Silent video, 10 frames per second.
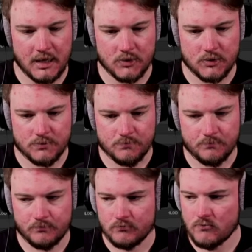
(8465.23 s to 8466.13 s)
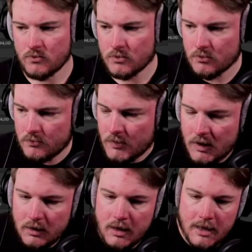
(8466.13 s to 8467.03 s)
a gander.
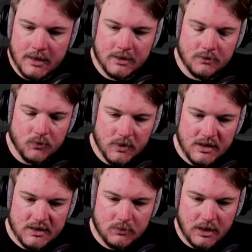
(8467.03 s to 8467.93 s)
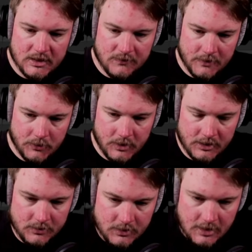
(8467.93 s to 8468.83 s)
And the reason why it's
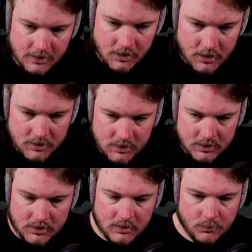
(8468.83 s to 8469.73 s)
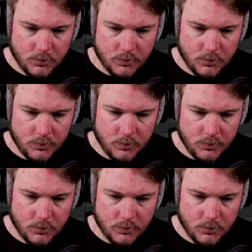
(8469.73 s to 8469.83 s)
floating and not,